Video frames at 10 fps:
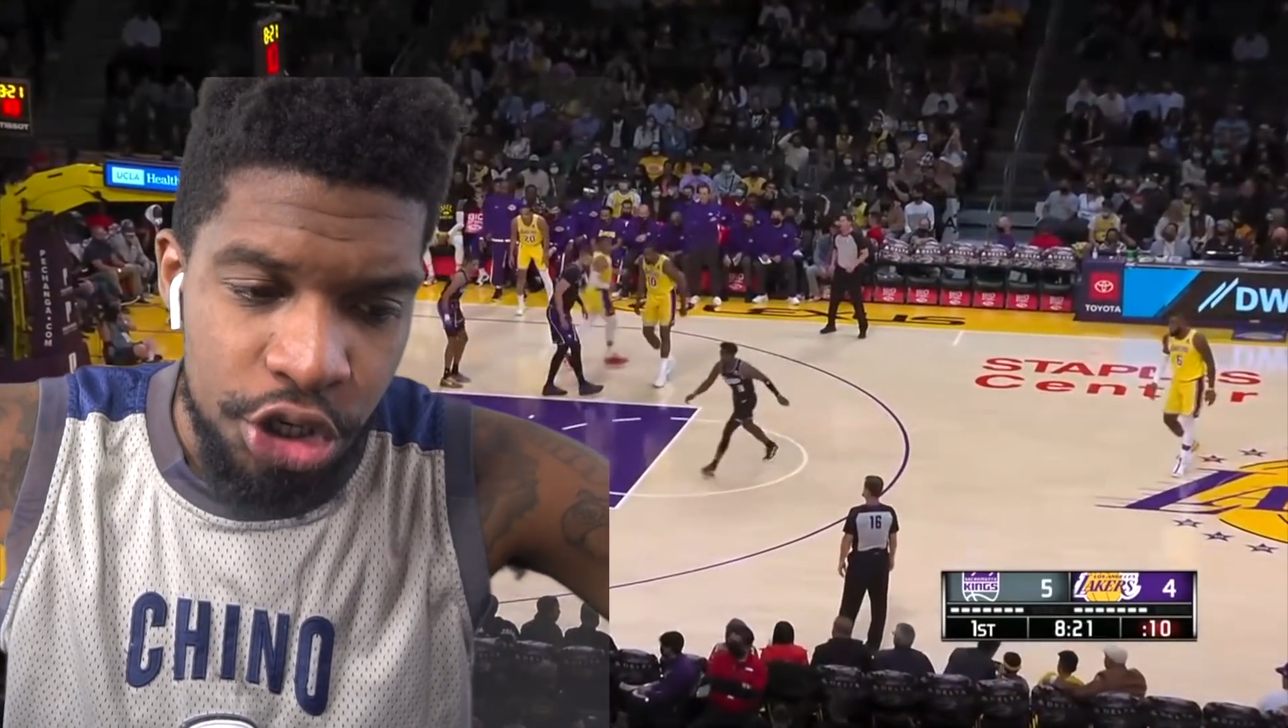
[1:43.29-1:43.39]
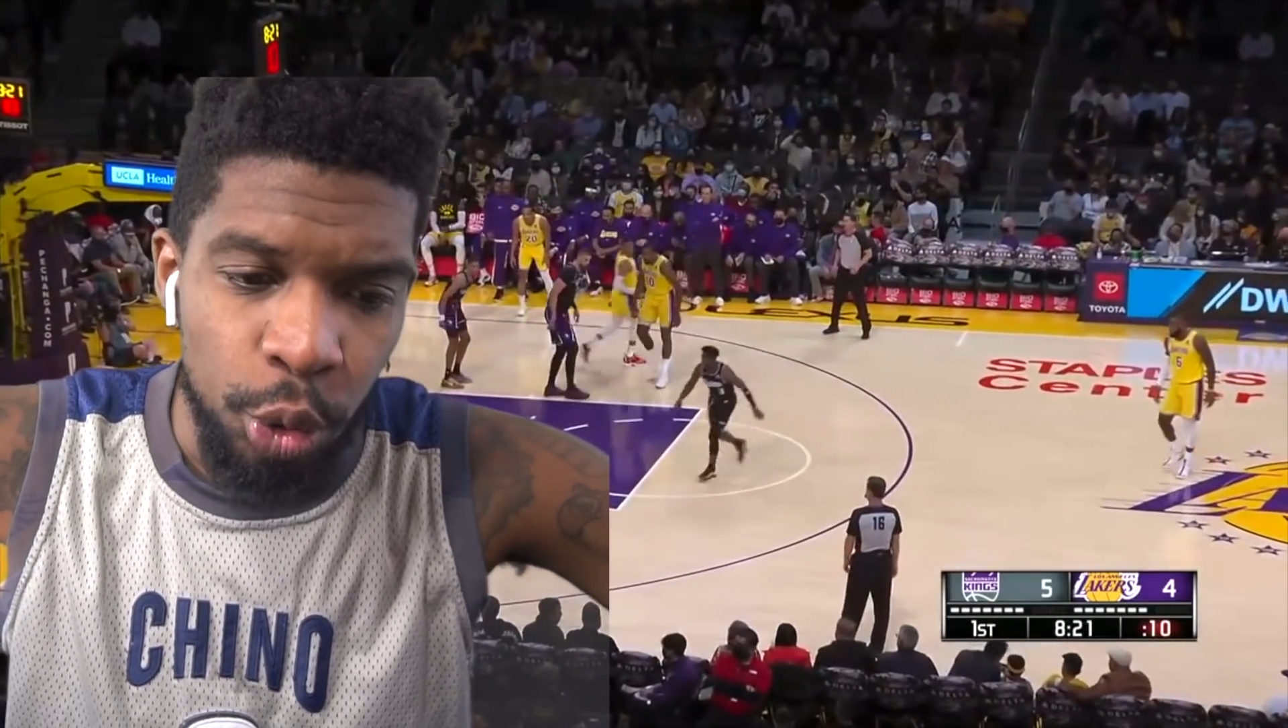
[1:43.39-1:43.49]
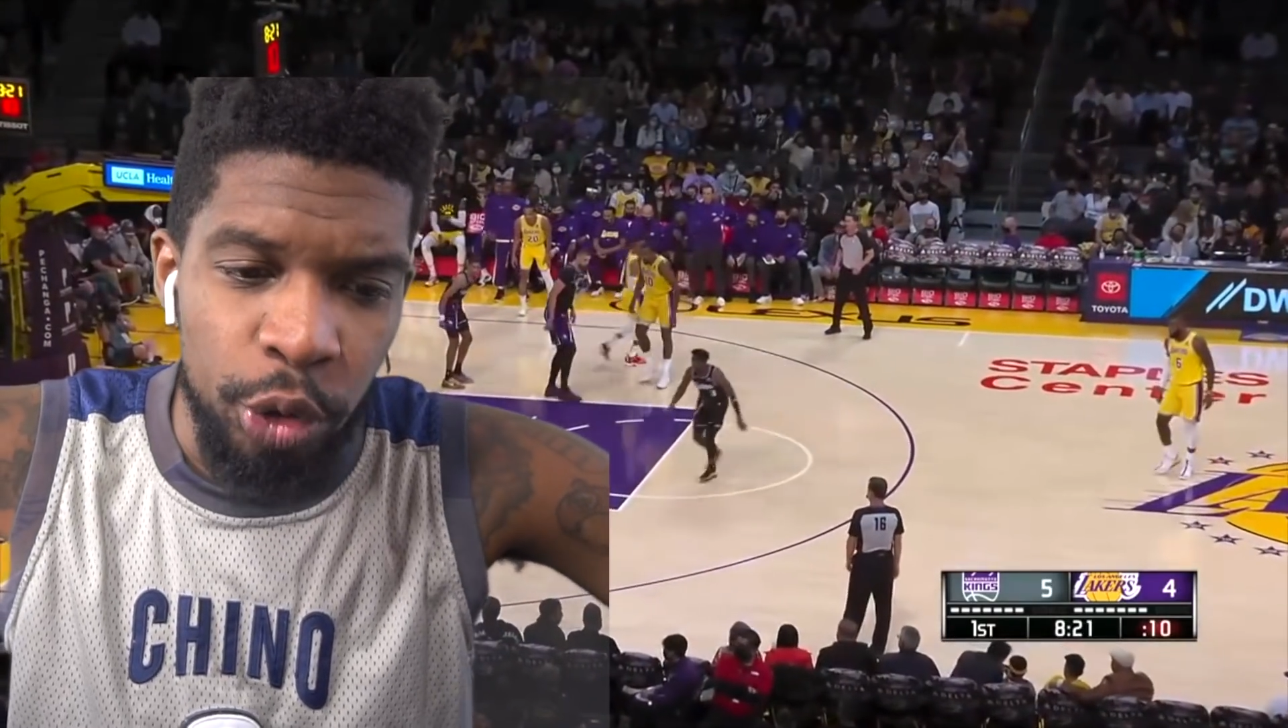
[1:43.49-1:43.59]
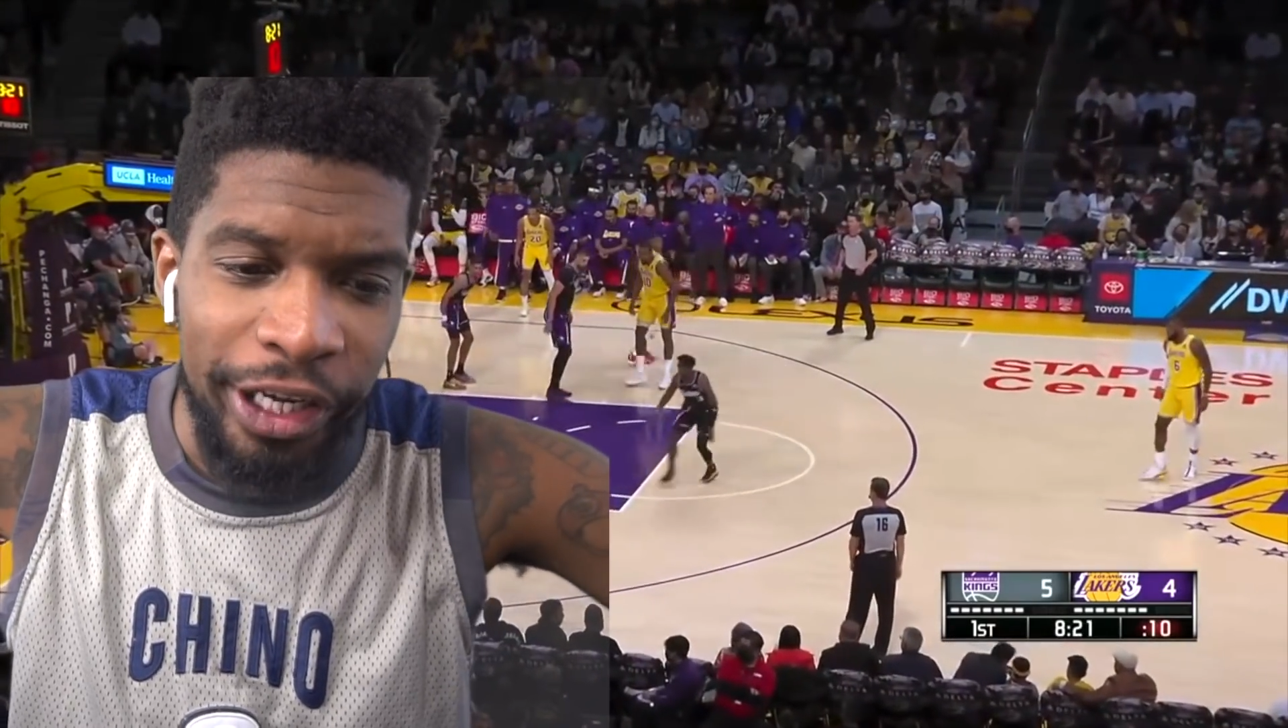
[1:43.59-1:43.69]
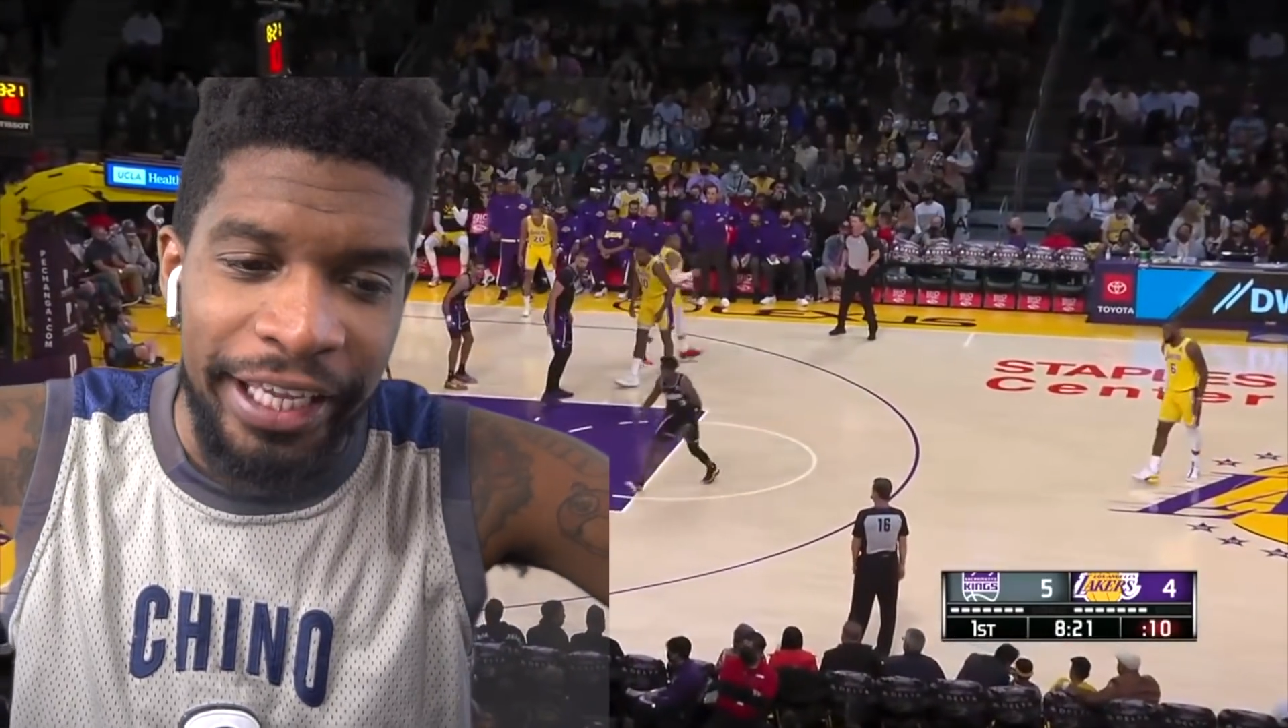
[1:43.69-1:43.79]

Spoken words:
to the